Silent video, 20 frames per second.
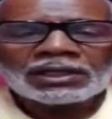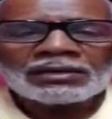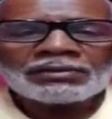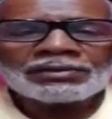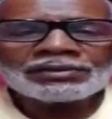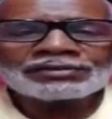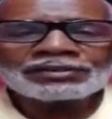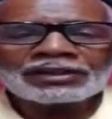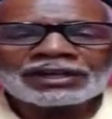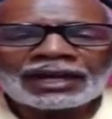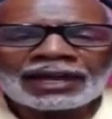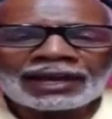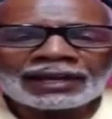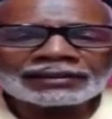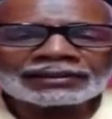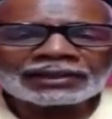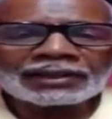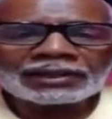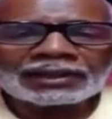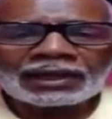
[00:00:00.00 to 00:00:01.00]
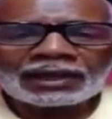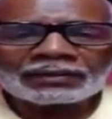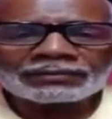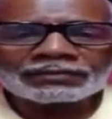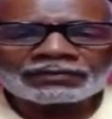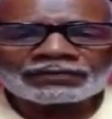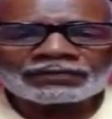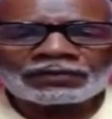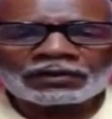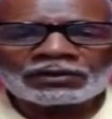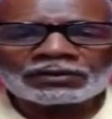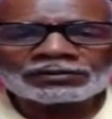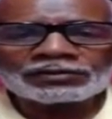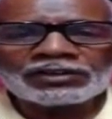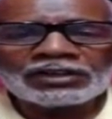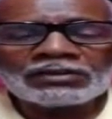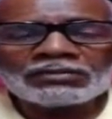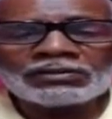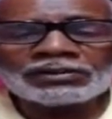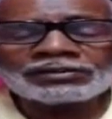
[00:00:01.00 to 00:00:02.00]
He was an acting captain,
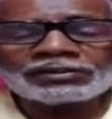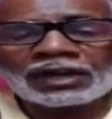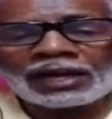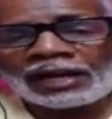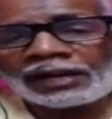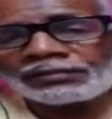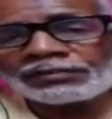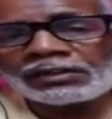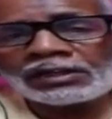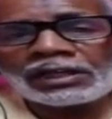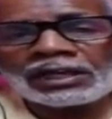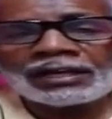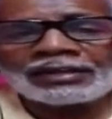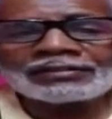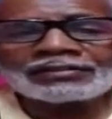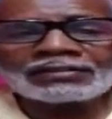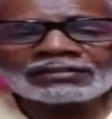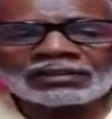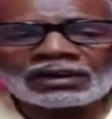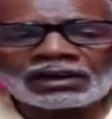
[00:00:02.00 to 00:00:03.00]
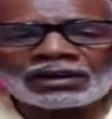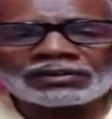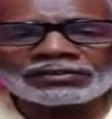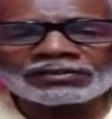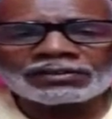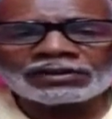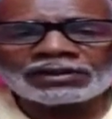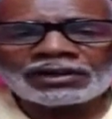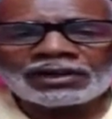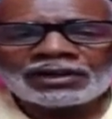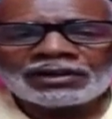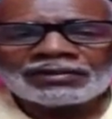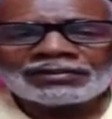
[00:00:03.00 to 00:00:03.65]
folks. He was actually a sergeant.